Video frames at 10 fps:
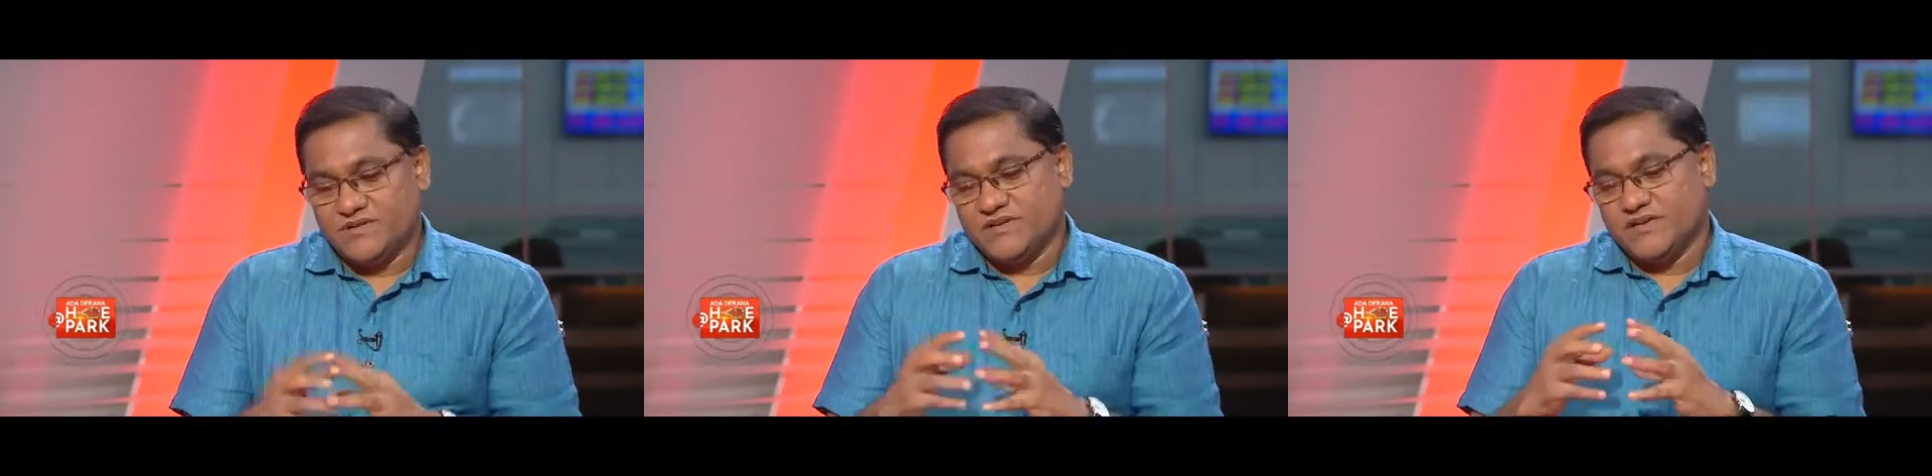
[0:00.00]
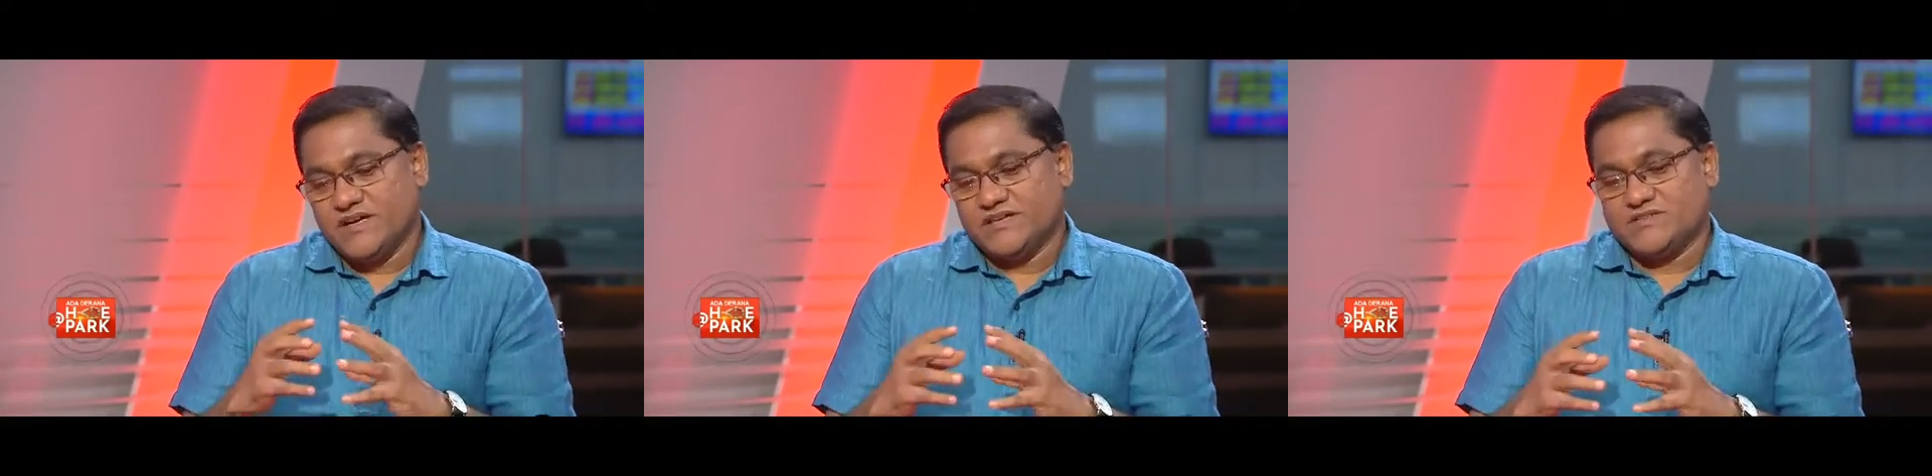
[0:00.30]

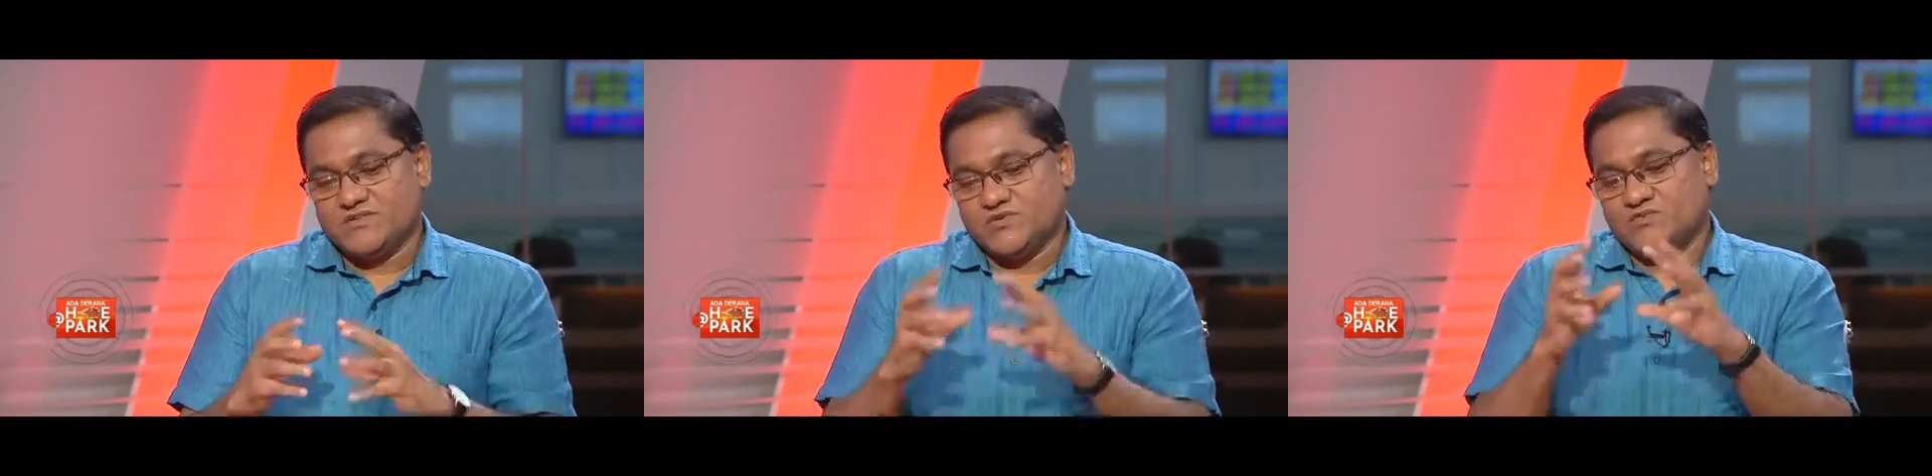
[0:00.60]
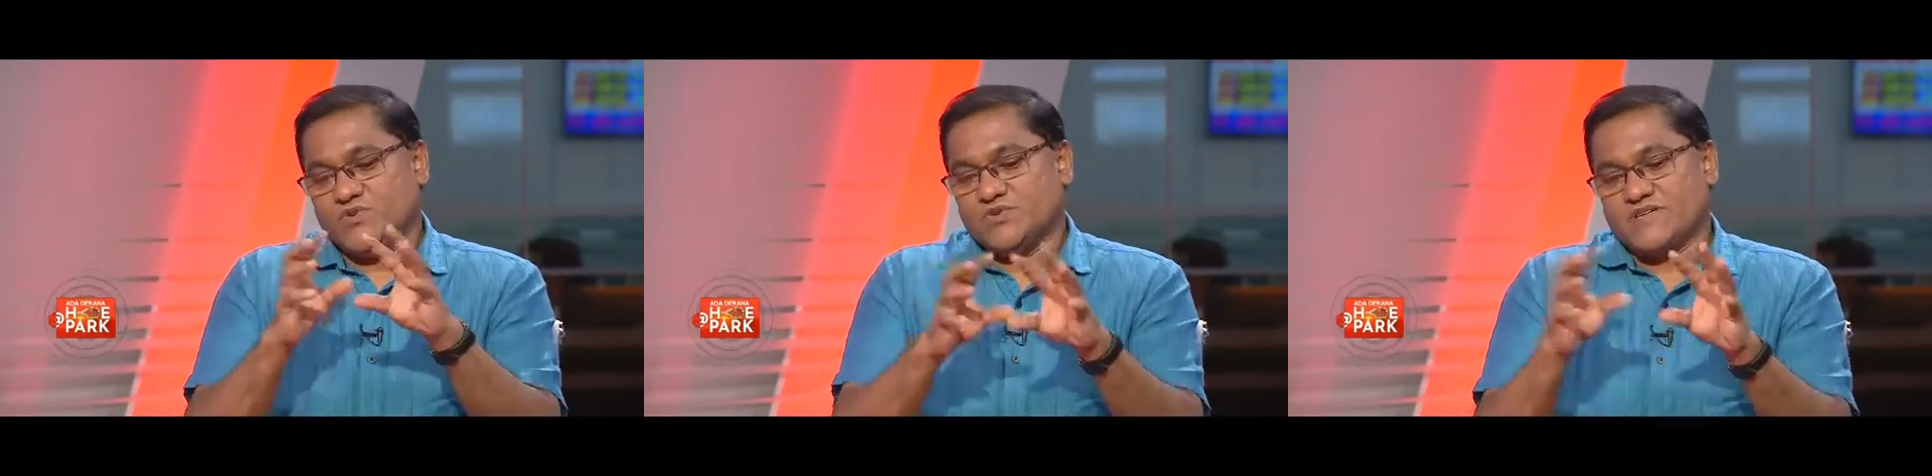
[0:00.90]
against
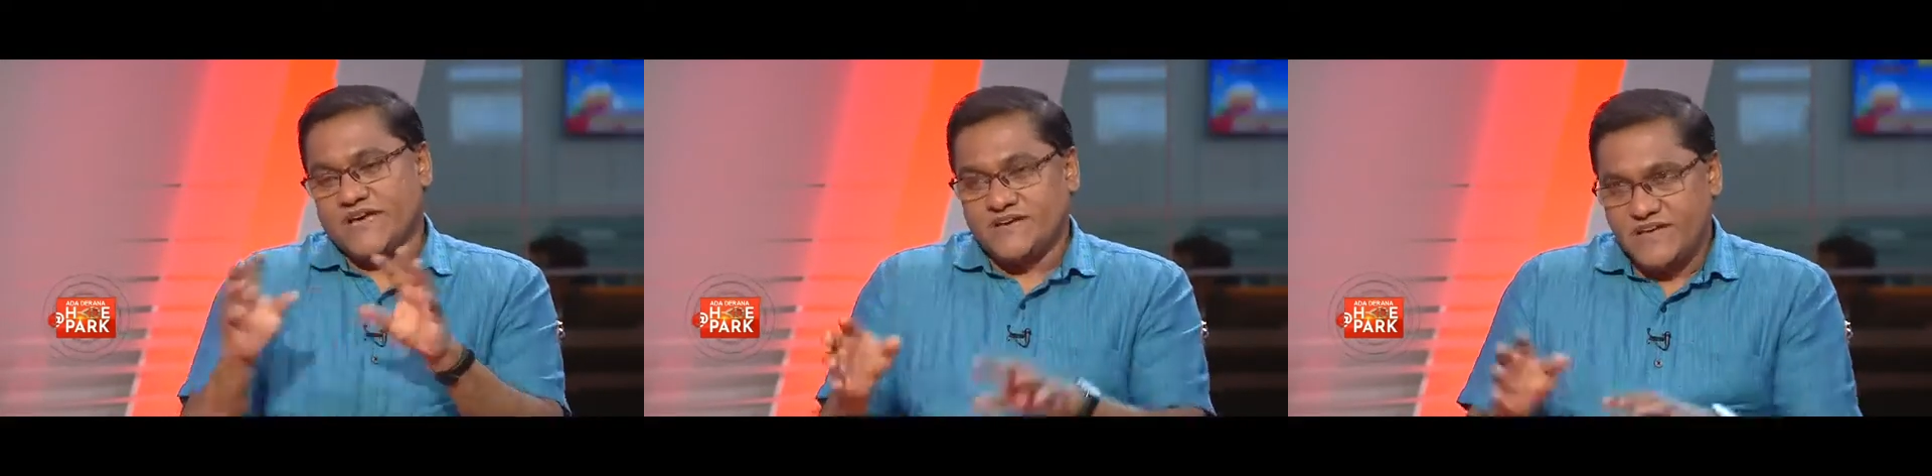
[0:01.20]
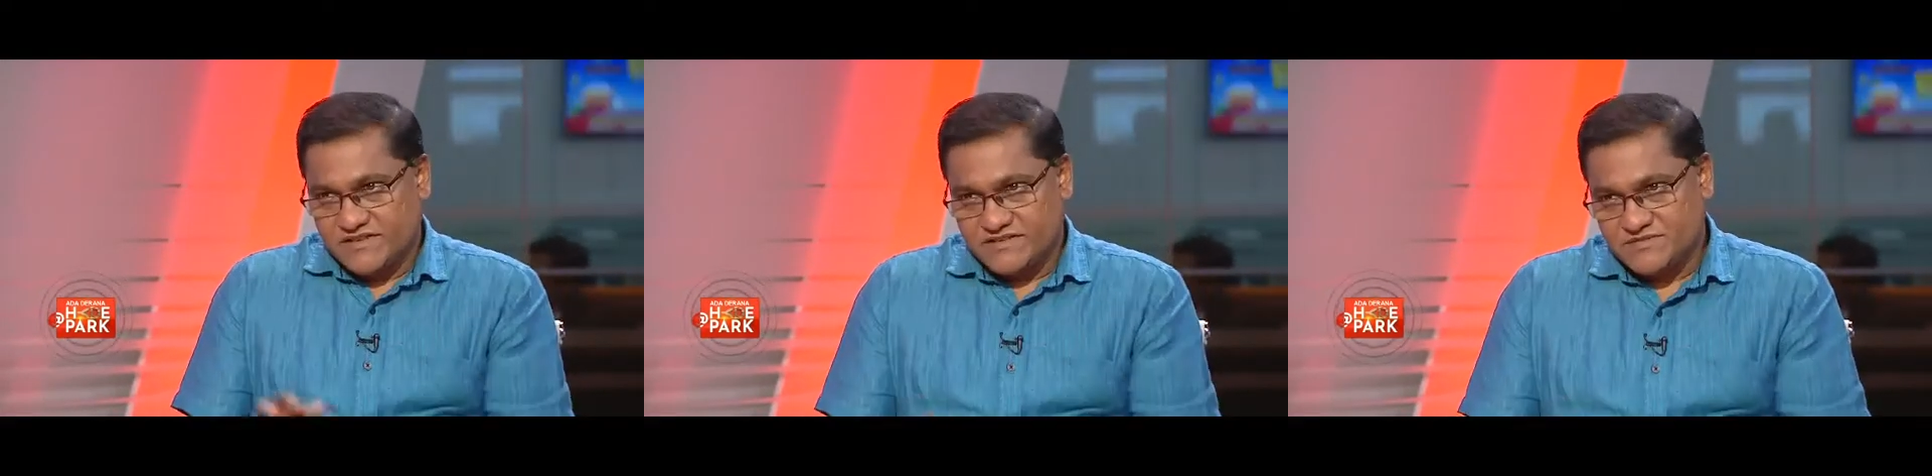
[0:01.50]
those
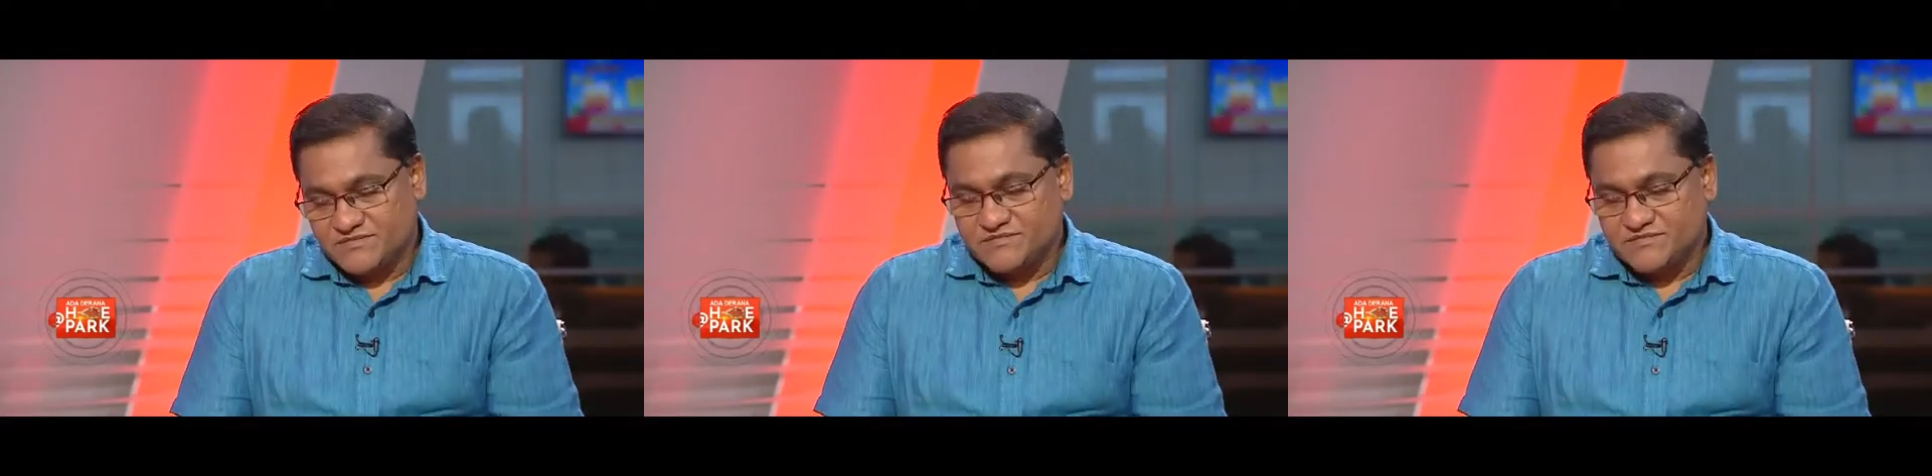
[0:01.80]
candidates.